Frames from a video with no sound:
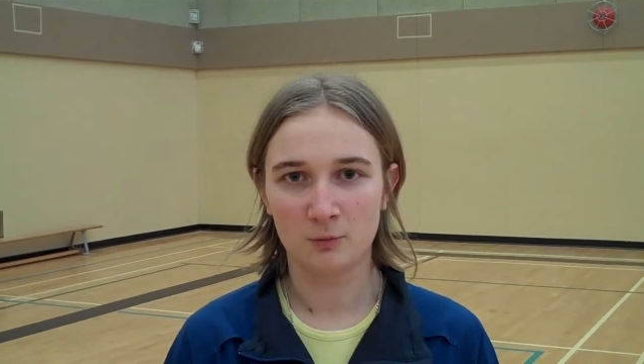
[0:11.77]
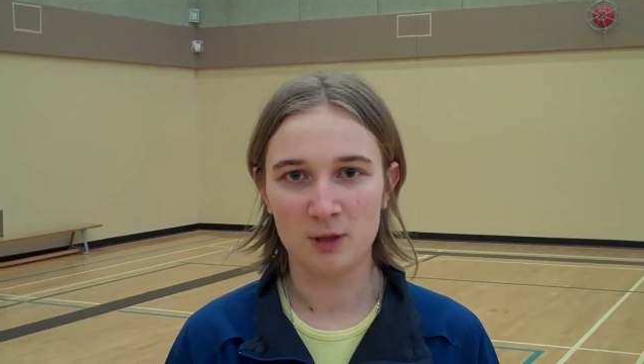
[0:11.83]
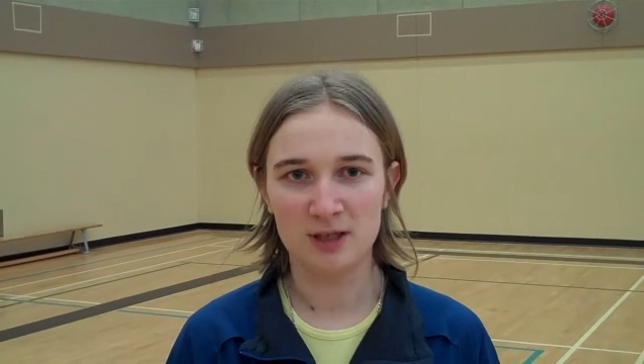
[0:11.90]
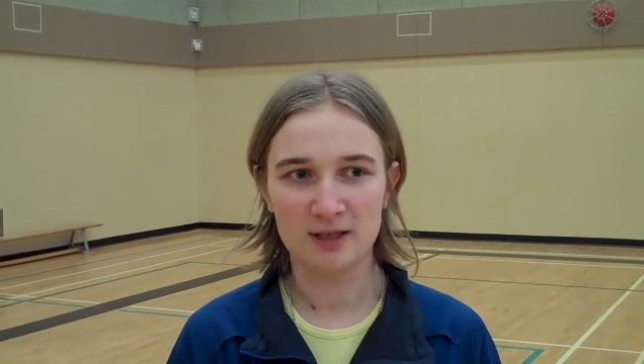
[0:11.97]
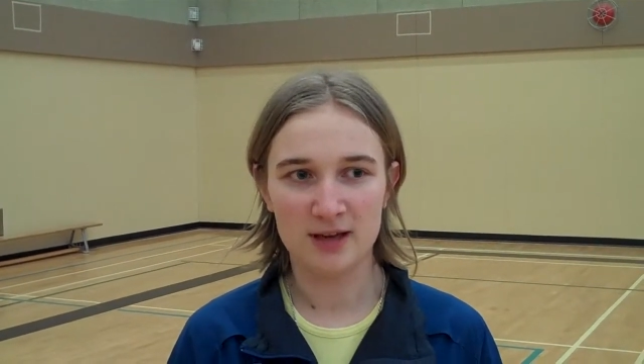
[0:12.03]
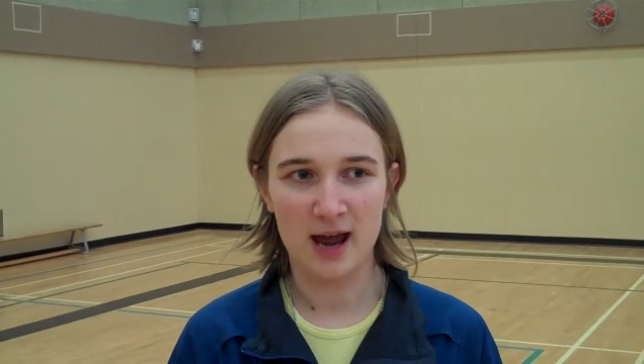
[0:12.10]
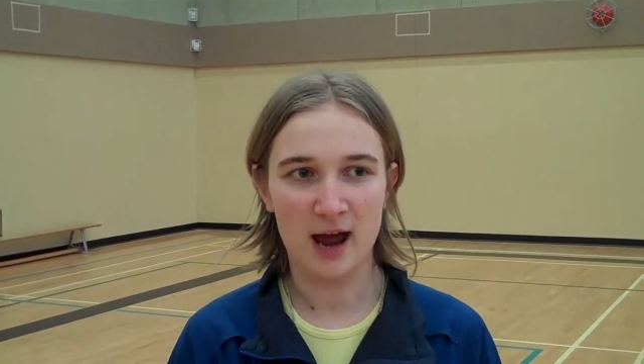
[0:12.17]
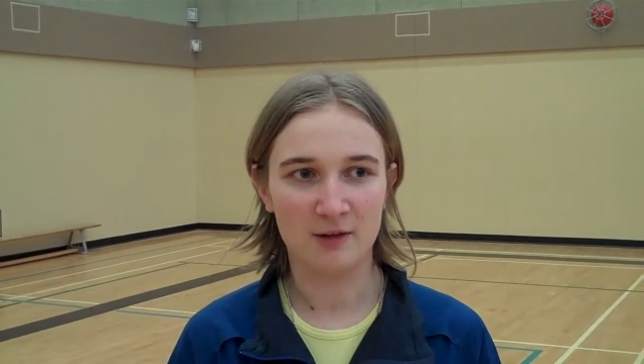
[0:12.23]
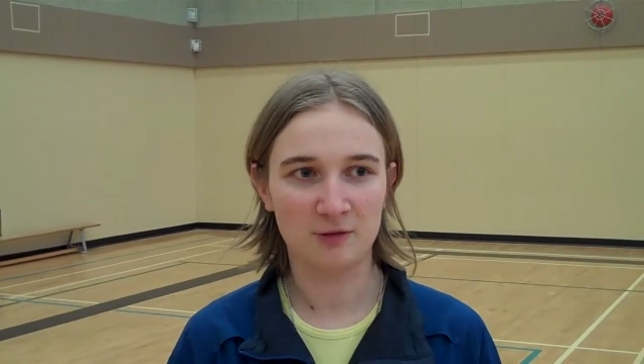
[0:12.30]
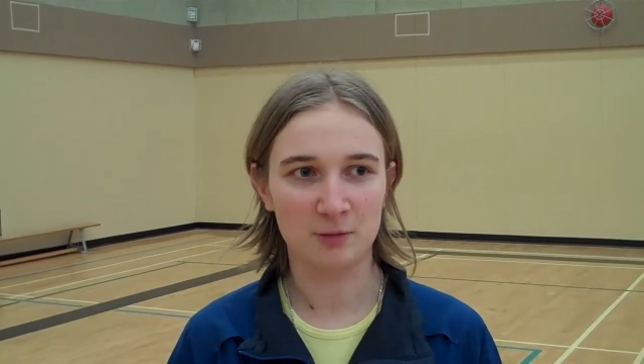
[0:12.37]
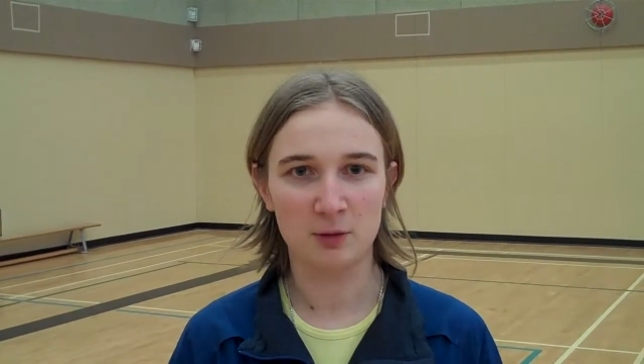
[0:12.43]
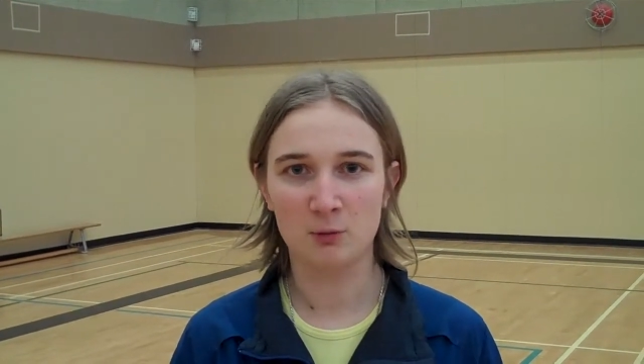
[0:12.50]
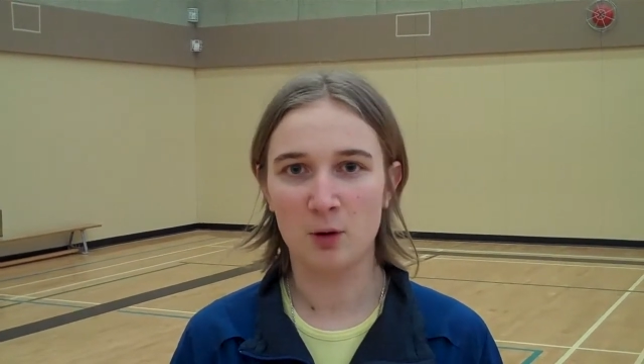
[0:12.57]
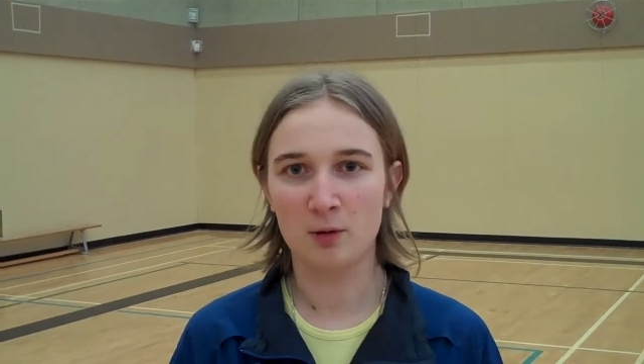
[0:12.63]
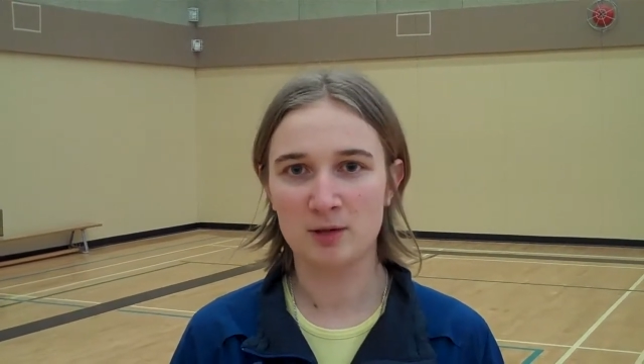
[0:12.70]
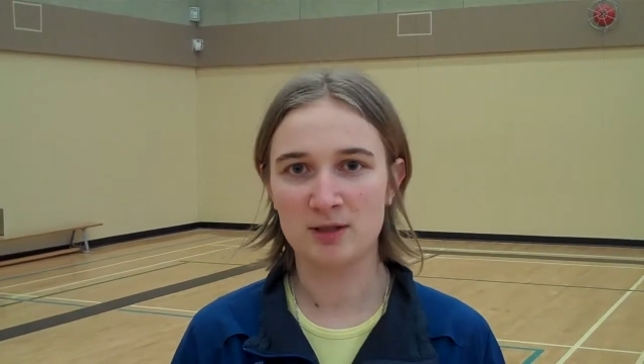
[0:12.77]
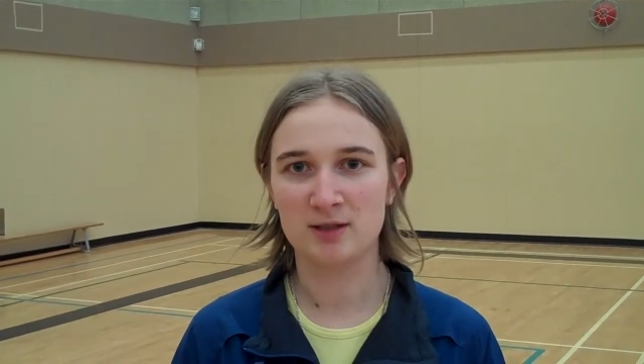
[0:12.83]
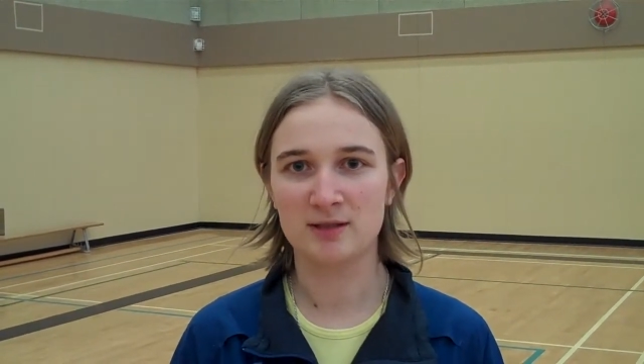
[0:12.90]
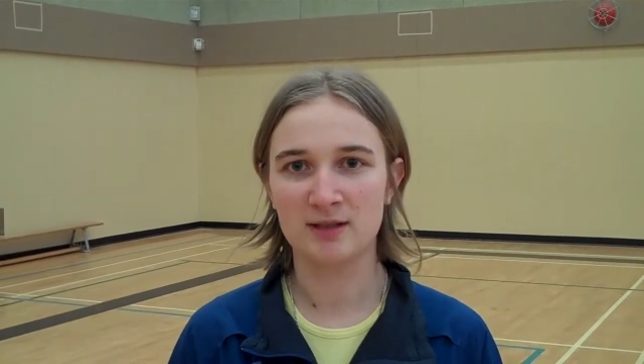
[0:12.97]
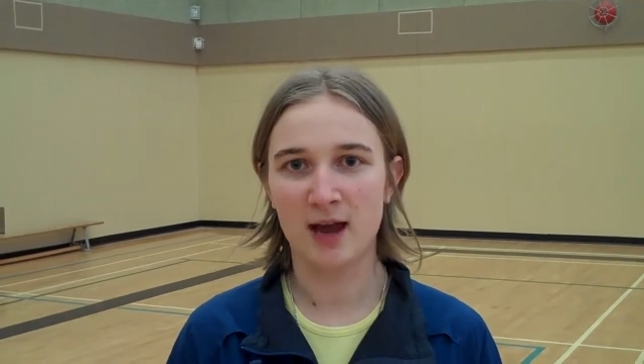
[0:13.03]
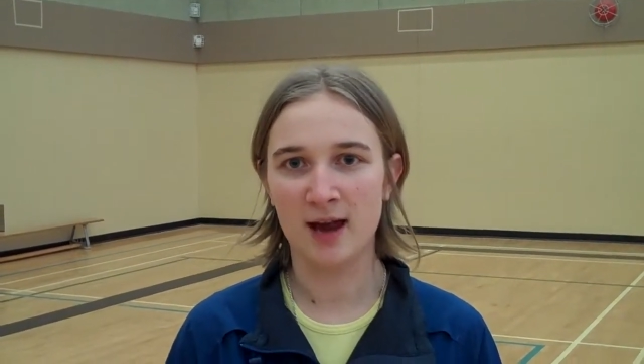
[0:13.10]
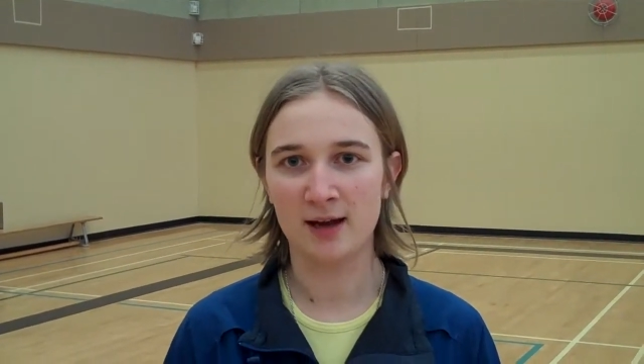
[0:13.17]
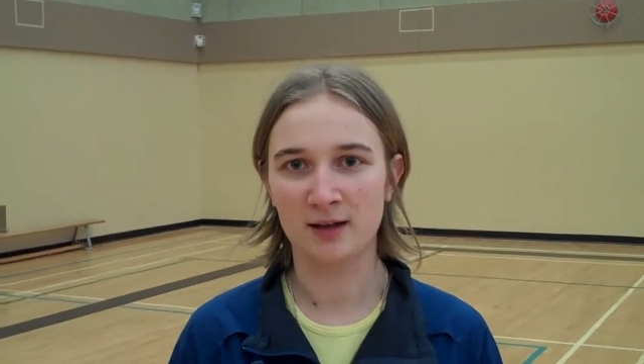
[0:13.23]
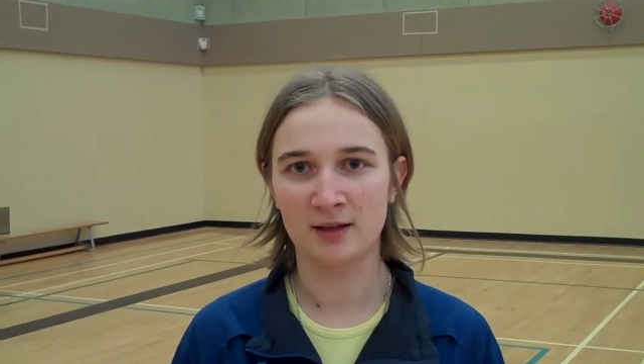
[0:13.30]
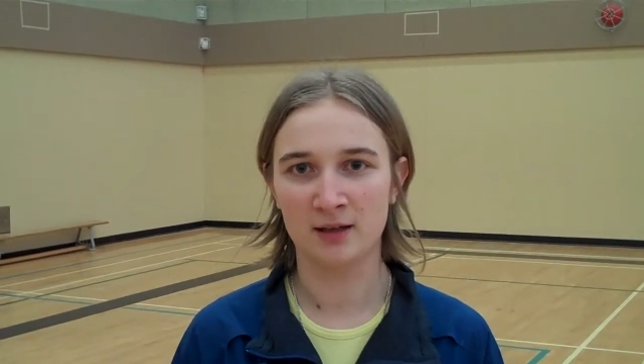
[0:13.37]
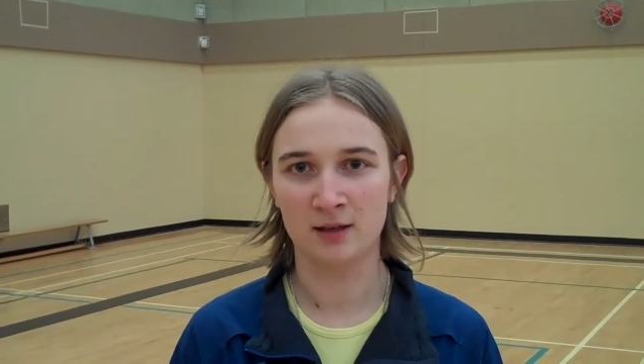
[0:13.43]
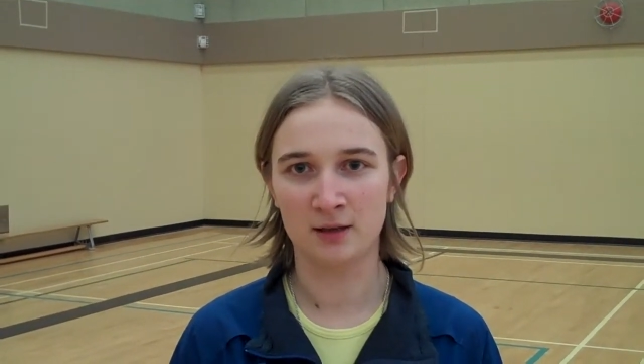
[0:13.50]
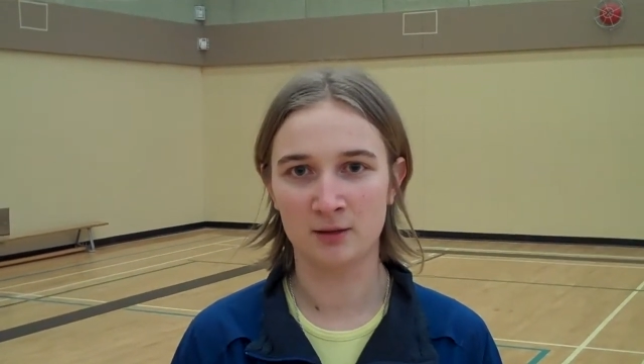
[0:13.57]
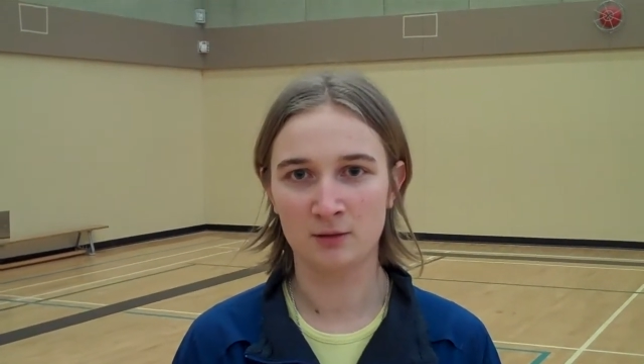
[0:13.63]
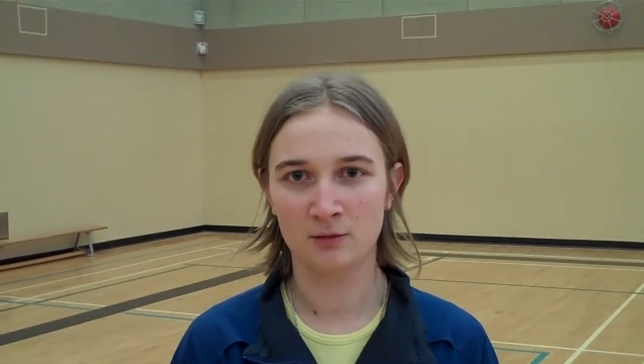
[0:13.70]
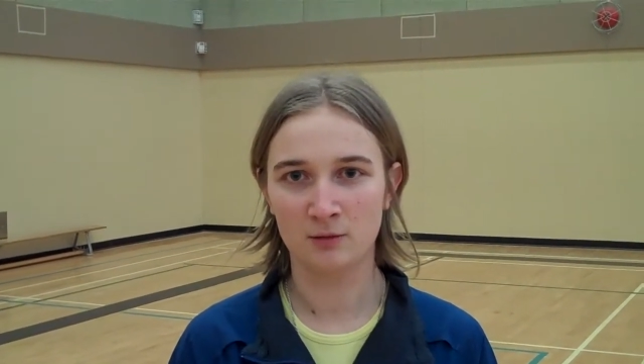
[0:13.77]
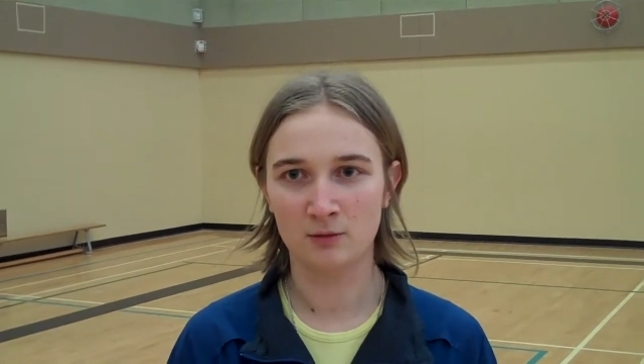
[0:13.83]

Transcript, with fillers: we didn't have to be what society